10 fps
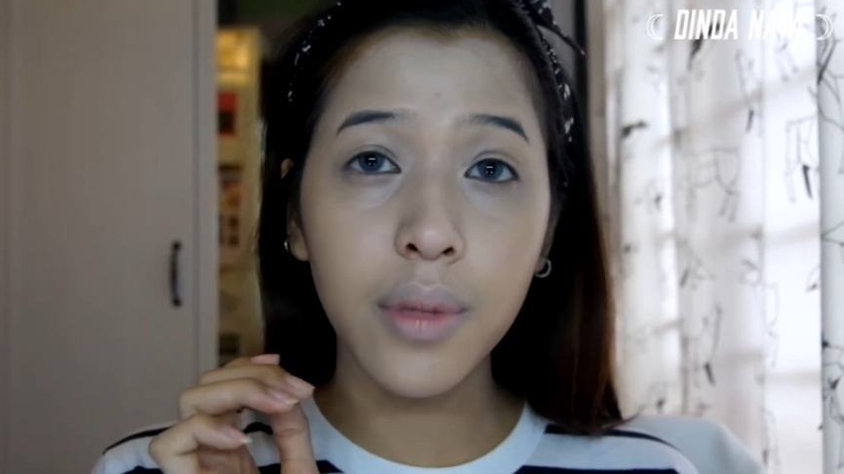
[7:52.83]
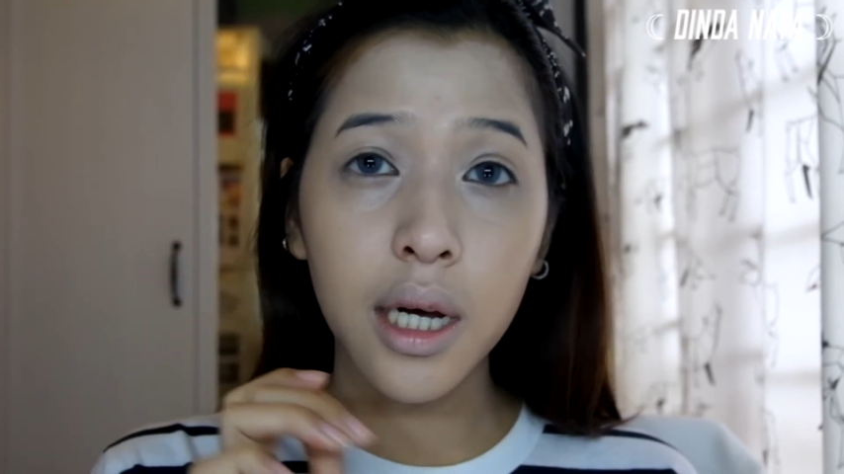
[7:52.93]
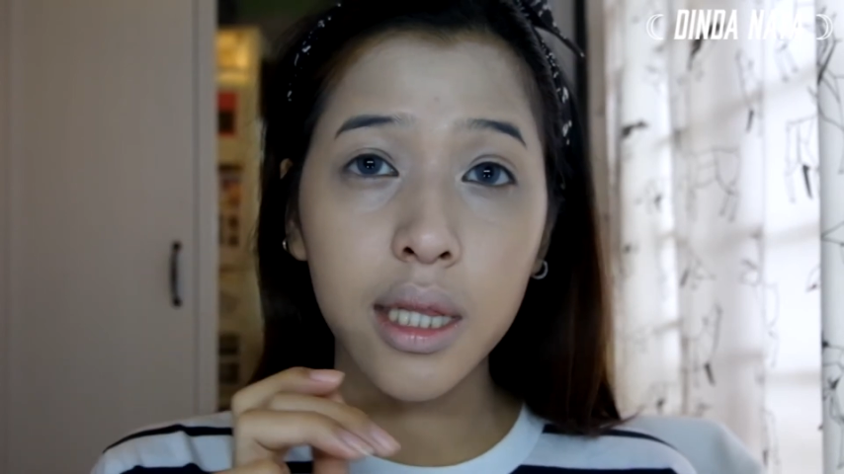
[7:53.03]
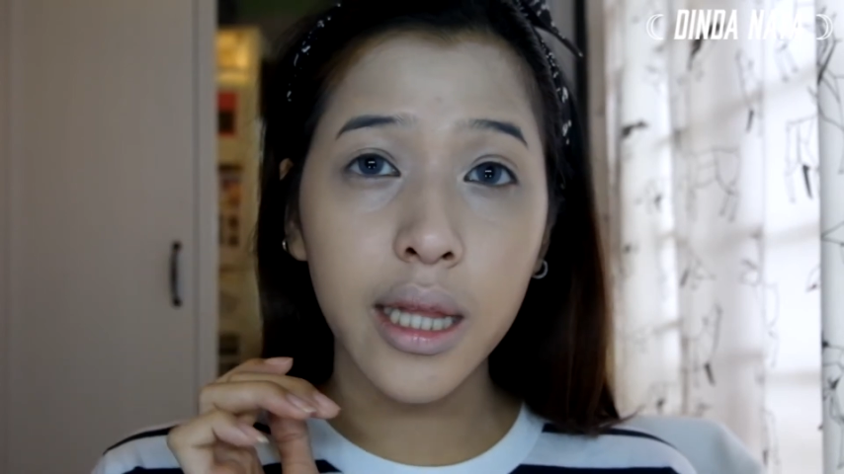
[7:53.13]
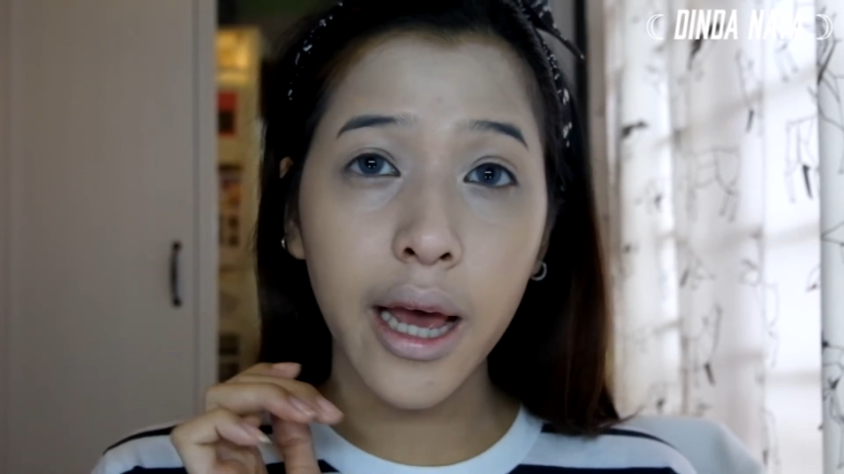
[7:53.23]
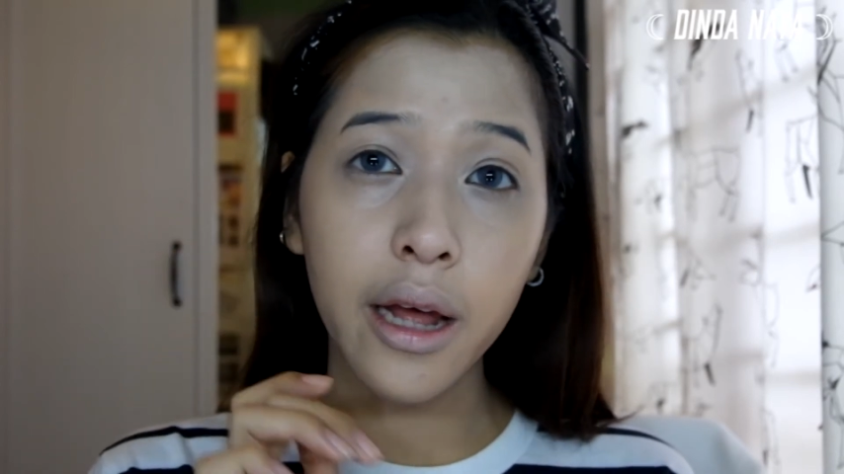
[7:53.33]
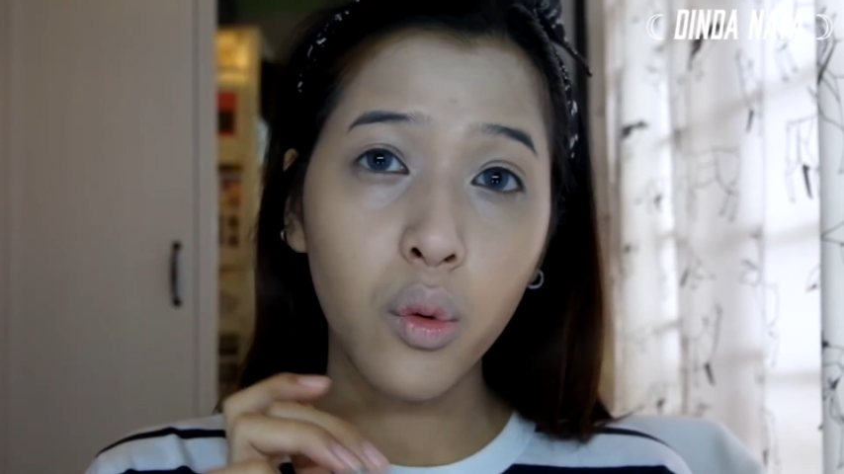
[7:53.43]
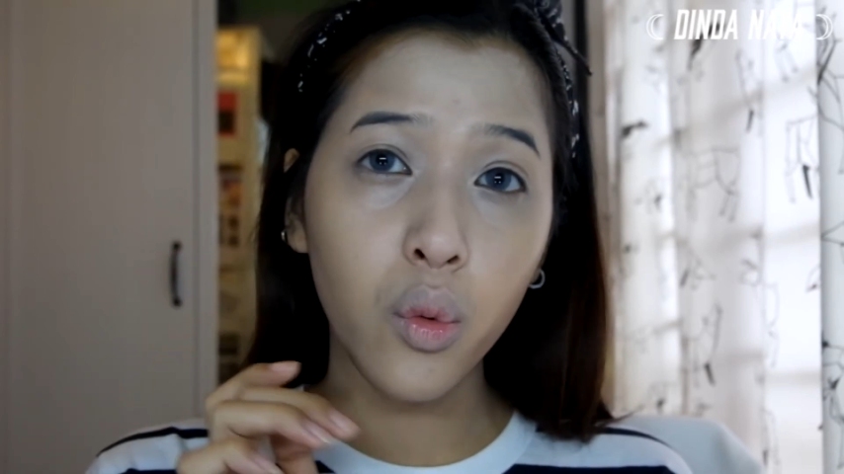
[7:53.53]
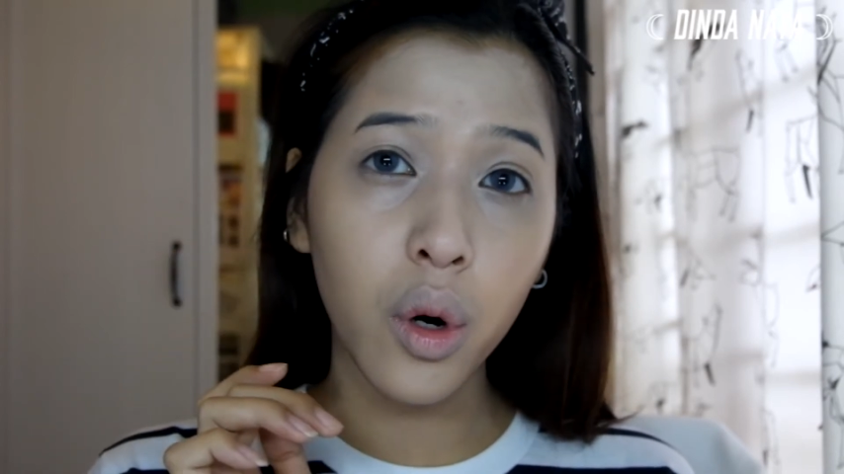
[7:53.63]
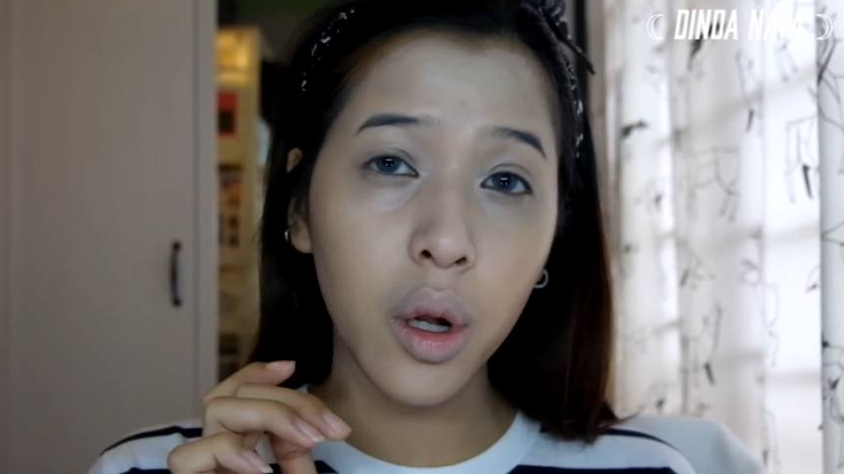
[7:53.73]
but that
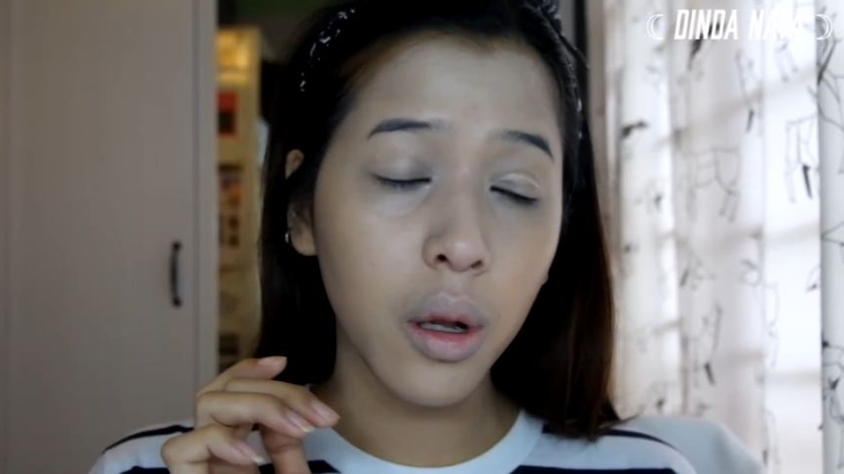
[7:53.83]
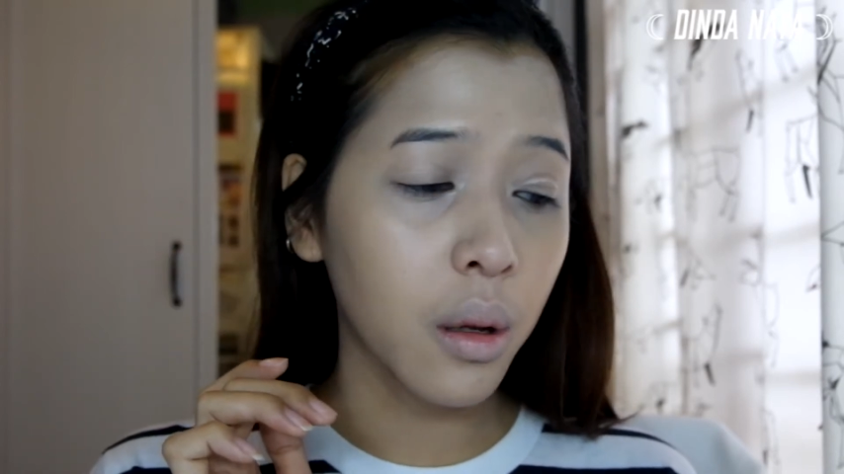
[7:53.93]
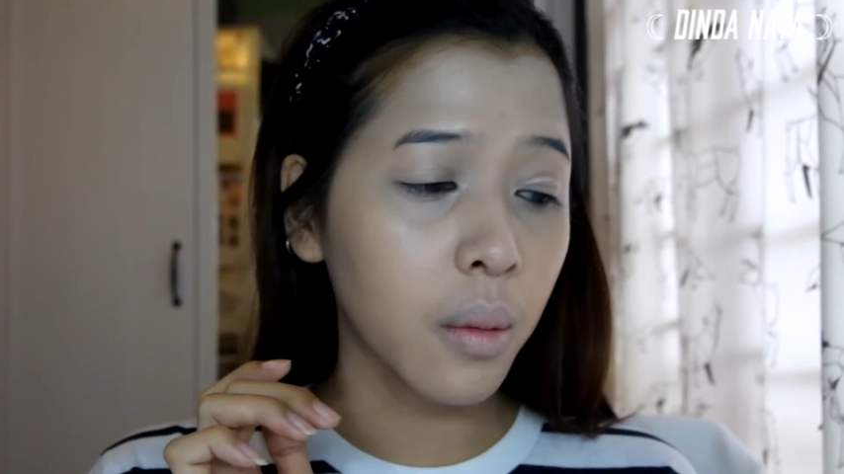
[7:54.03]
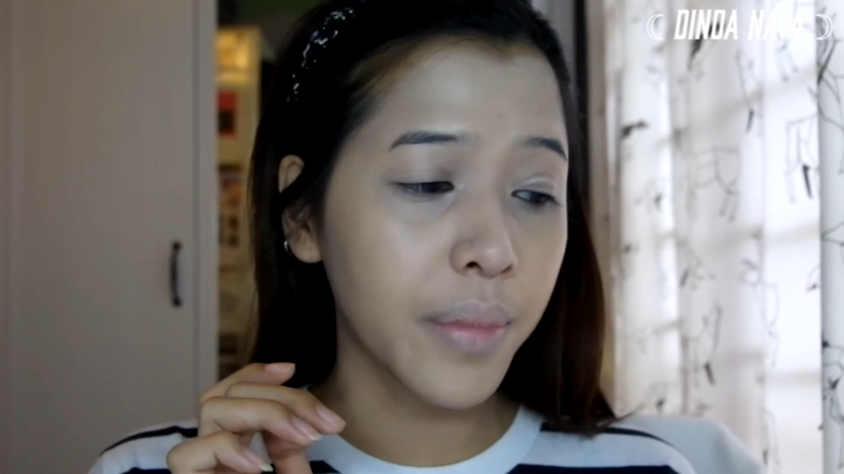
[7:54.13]
will